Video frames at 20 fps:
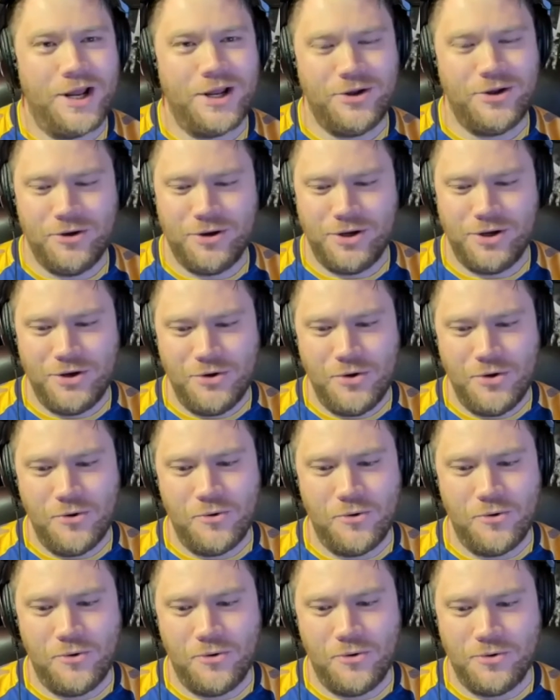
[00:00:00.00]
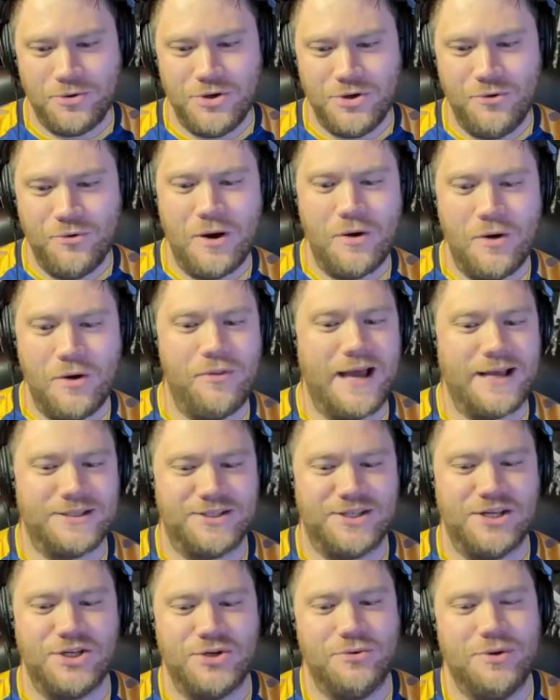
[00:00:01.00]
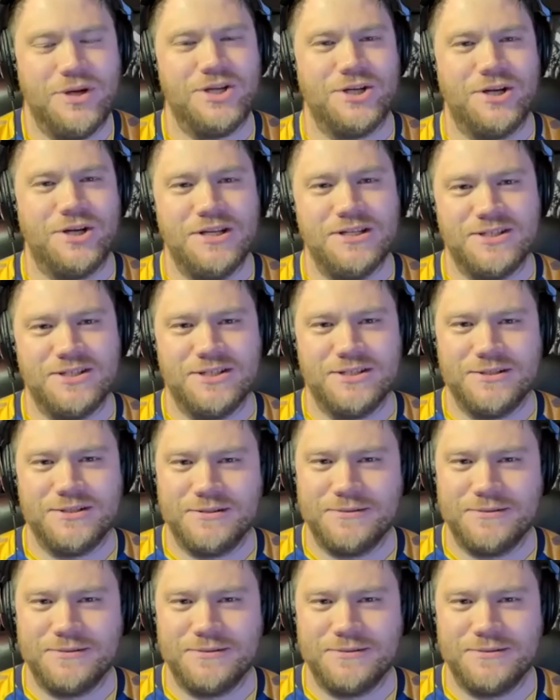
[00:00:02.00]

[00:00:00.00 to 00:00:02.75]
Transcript: you know how that situation is.